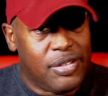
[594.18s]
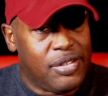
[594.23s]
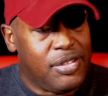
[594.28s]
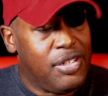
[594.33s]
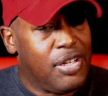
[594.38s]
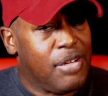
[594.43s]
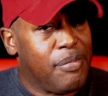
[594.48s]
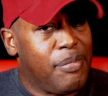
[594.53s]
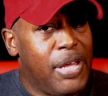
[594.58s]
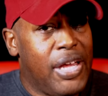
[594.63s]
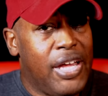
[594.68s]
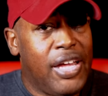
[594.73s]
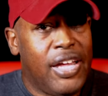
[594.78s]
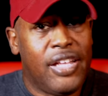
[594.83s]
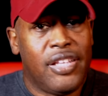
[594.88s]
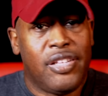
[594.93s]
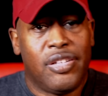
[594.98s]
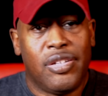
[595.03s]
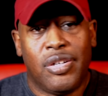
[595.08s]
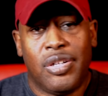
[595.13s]
a young
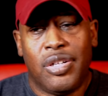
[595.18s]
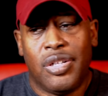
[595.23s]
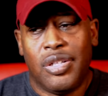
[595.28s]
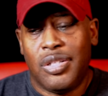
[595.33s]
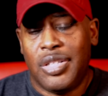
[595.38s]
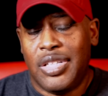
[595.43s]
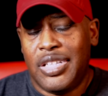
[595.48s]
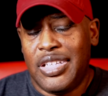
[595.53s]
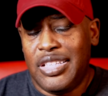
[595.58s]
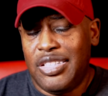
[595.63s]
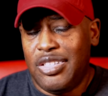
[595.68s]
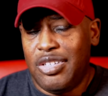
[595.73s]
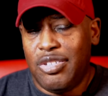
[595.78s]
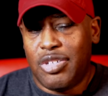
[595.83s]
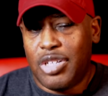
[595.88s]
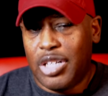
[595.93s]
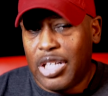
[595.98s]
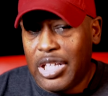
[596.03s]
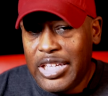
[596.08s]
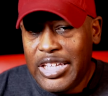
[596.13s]
man,
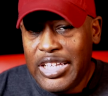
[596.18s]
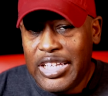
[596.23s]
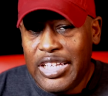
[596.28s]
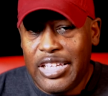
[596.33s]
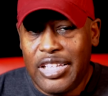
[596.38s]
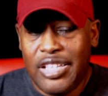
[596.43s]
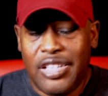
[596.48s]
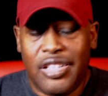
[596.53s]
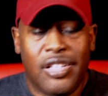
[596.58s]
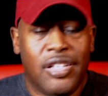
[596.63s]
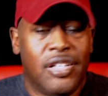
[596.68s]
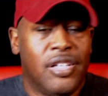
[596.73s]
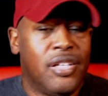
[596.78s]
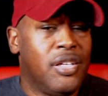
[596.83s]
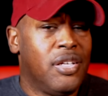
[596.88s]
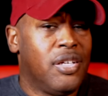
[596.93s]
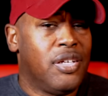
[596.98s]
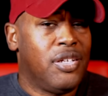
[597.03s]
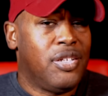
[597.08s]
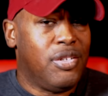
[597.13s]
you clean,
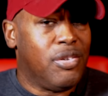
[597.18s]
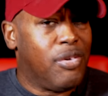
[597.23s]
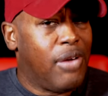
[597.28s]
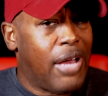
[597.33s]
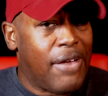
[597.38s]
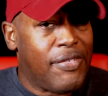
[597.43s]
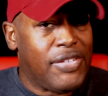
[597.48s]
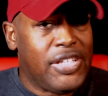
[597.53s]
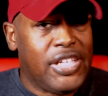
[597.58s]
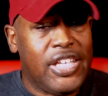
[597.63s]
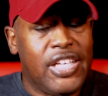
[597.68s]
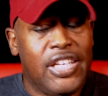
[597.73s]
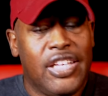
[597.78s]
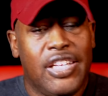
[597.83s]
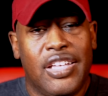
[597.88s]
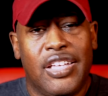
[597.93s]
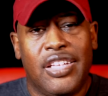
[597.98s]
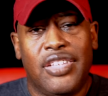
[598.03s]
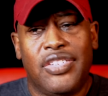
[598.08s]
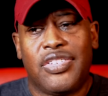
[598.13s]
you don't have any
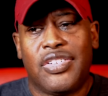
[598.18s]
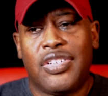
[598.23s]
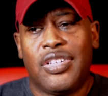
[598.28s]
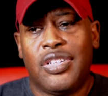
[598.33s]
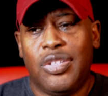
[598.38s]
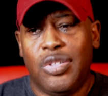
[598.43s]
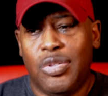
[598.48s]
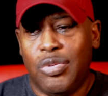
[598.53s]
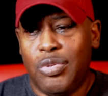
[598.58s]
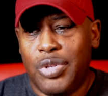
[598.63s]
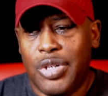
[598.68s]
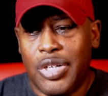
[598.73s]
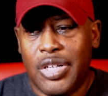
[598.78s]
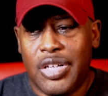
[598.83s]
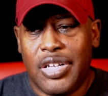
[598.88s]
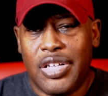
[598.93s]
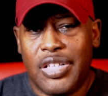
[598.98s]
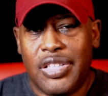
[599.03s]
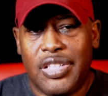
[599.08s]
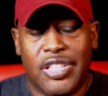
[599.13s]
kids, you
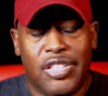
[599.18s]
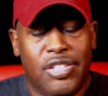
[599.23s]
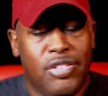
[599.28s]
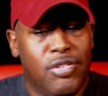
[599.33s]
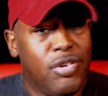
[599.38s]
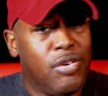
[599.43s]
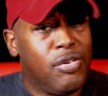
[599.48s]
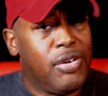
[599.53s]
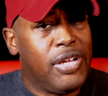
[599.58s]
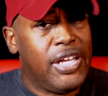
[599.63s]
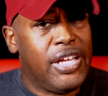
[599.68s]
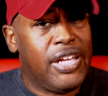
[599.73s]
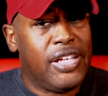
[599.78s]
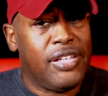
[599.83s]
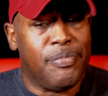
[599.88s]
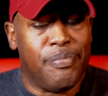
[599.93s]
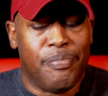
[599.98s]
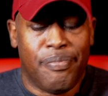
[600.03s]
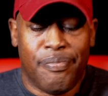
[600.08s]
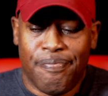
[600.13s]
good, then you go ahead
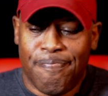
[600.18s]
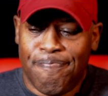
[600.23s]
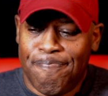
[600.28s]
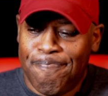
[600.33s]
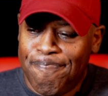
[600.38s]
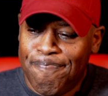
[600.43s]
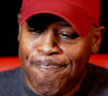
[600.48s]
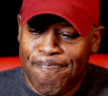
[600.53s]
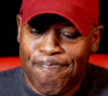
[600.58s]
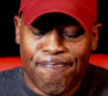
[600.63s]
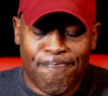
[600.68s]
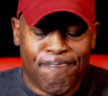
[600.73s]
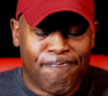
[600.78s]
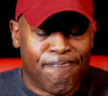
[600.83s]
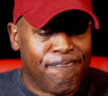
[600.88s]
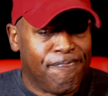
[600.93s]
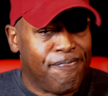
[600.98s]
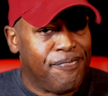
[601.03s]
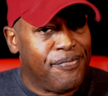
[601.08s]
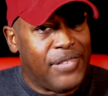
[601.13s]
and
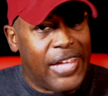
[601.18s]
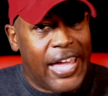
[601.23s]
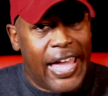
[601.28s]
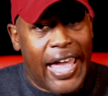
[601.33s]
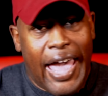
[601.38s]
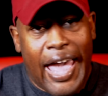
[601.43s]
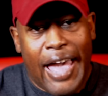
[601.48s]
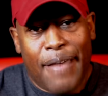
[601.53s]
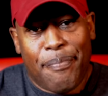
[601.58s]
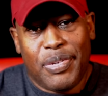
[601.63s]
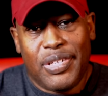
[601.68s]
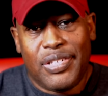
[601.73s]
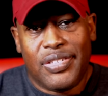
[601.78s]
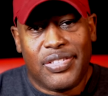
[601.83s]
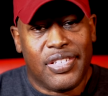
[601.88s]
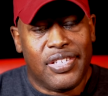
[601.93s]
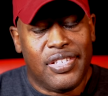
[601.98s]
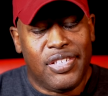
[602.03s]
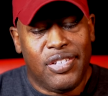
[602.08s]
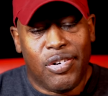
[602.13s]
that
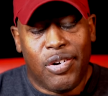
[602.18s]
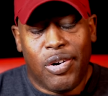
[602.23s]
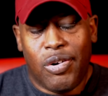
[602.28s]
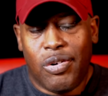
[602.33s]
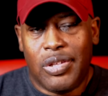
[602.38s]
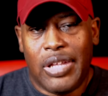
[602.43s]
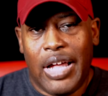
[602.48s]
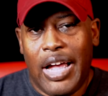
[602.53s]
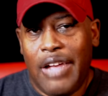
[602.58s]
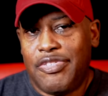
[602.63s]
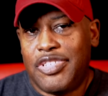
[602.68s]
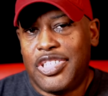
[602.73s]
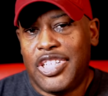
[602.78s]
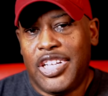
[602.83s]
happens and your whole life